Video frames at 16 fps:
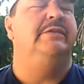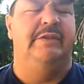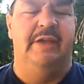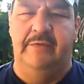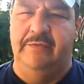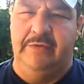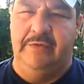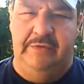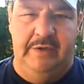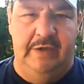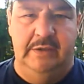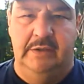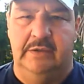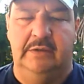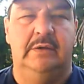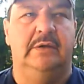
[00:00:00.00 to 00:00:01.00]

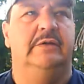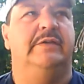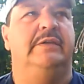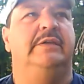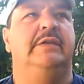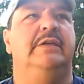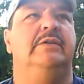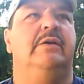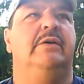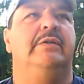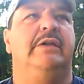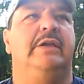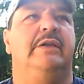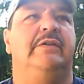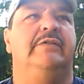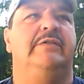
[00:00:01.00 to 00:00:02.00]
Devastated, because he didn't know
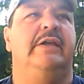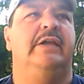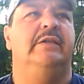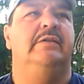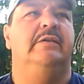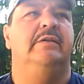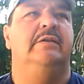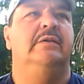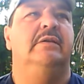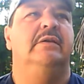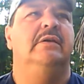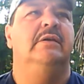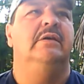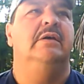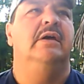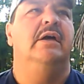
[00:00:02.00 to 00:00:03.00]
the extent
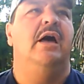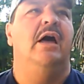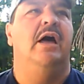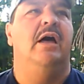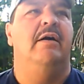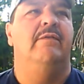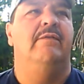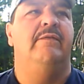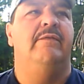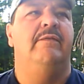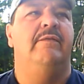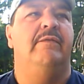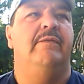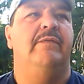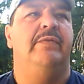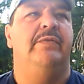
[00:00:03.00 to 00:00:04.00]
of
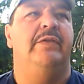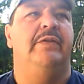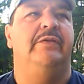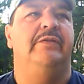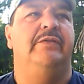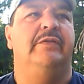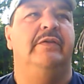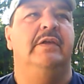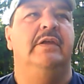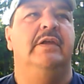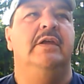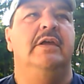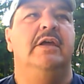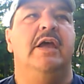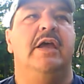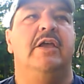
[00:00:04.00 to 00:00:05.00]
this.
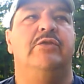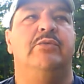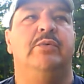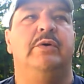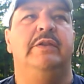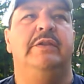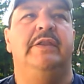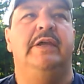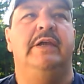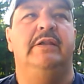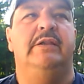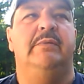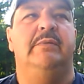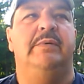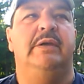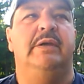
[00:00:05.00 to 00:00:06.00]
It's one thing
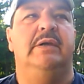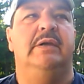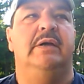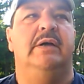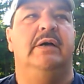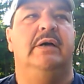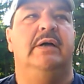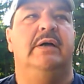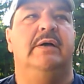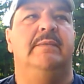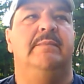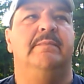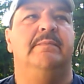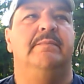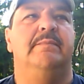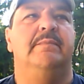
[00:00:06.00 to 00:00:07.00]
to be
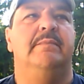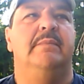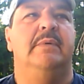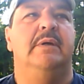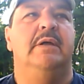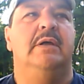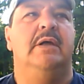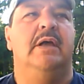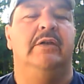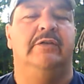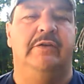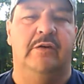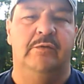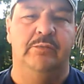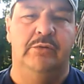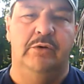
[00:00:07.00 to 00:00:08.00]
a
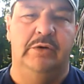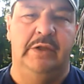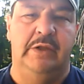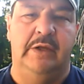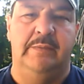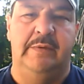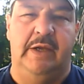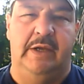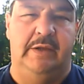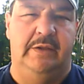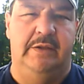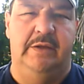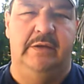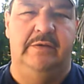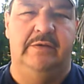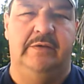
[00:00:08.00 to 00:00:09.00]
self-proclaimed
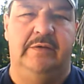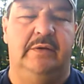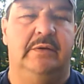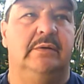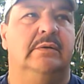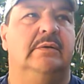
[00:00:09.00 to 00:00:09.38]
atheist,